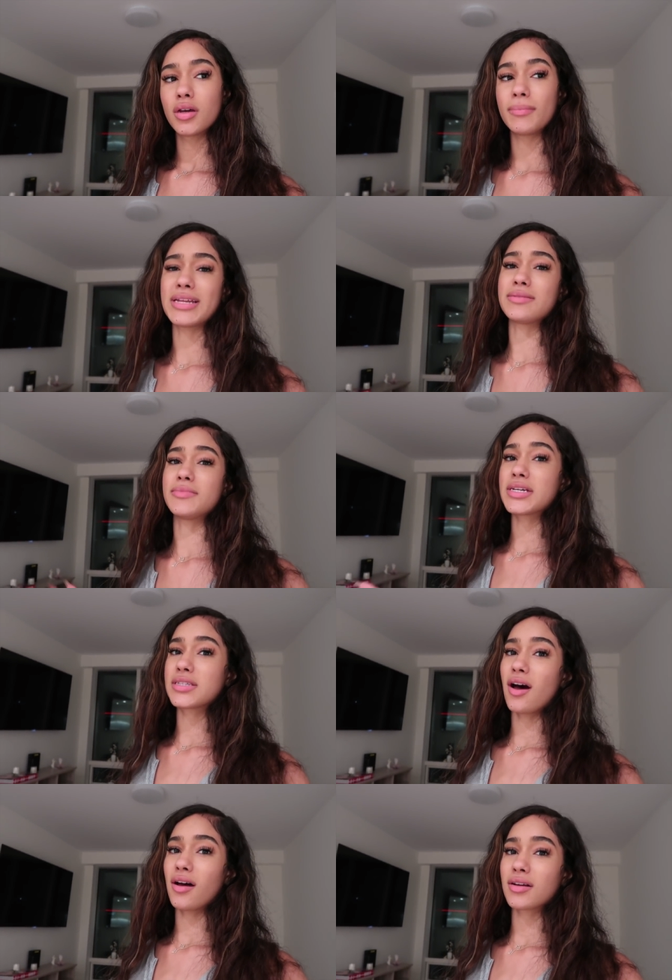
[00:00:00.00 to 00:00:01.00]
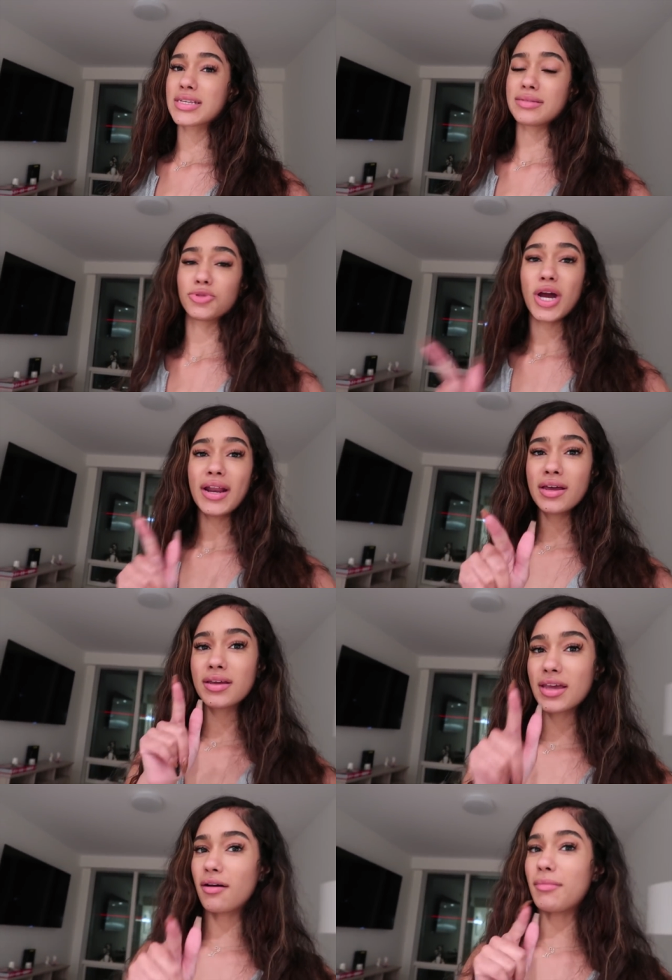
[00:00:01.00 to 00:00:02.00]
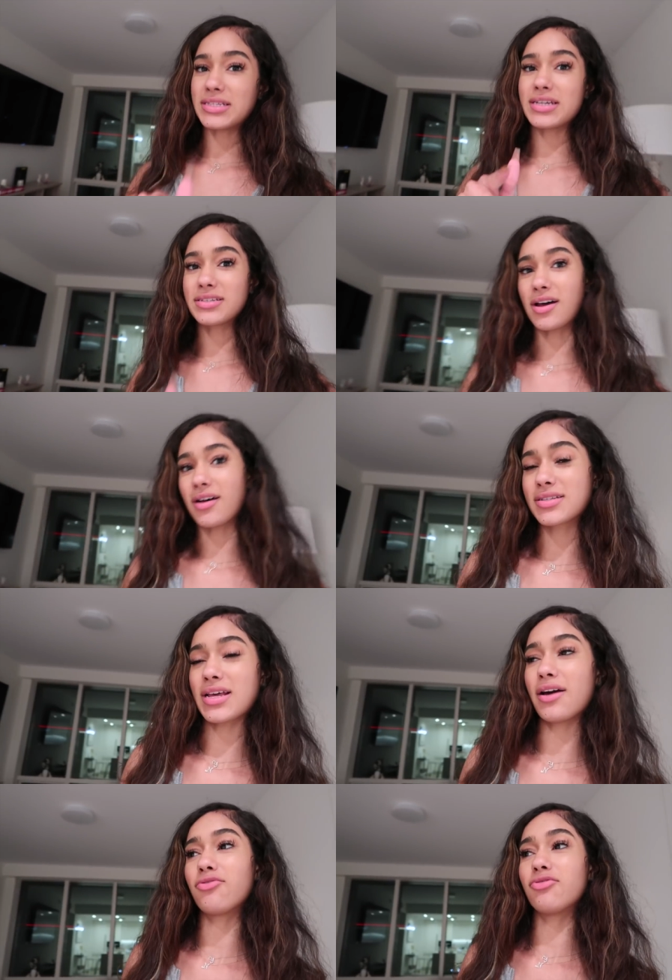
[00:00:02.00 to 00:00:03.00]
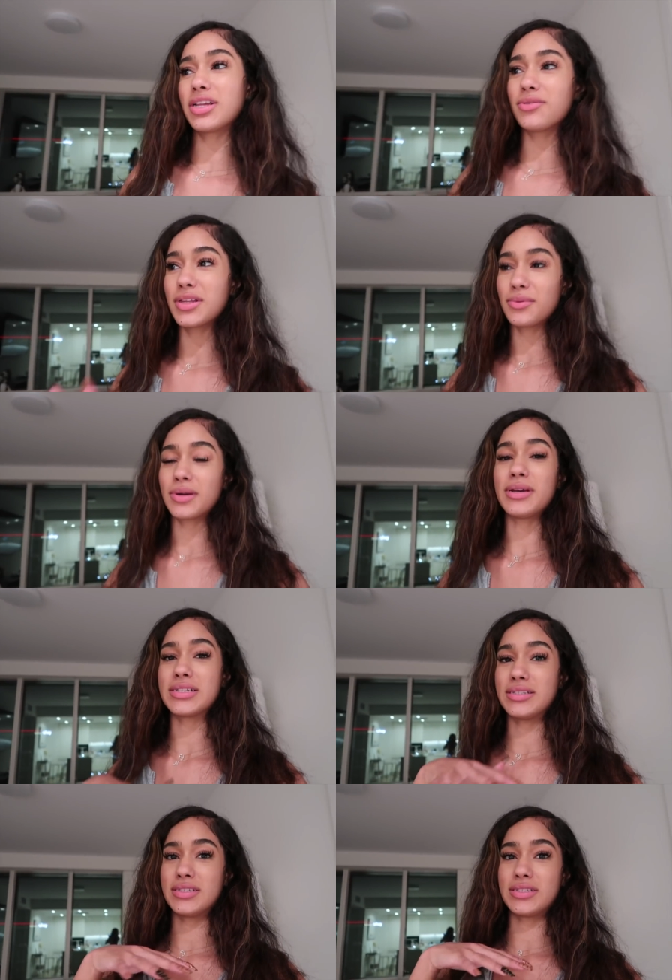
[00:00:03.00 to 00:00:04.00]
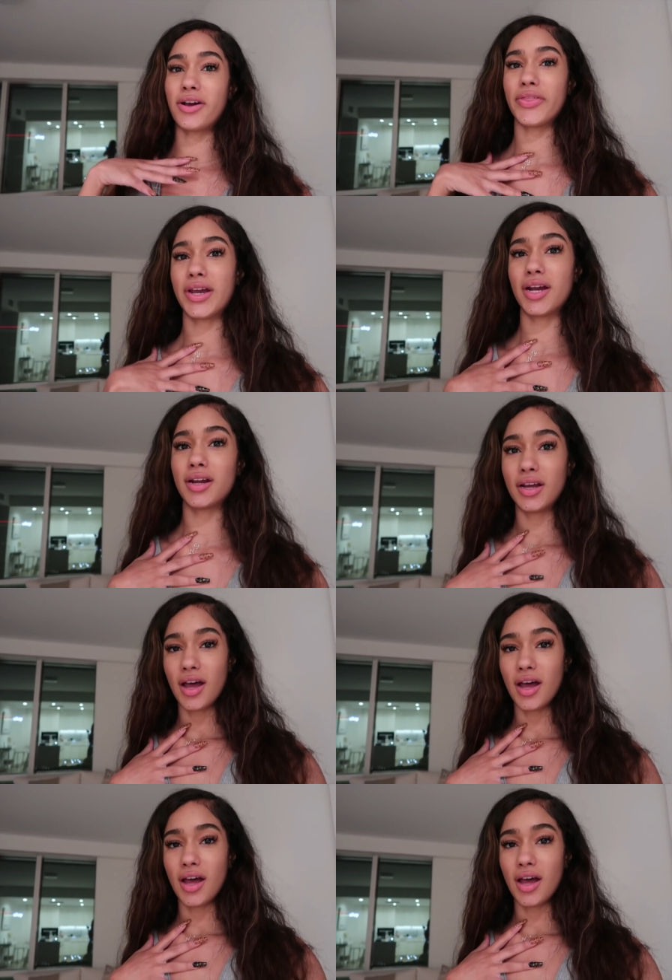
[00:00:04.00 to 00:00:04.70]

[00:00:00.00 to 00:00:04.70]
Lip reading: made some TikToks because I'm trying to get on my TikToks. I really, really want to be consistent on there.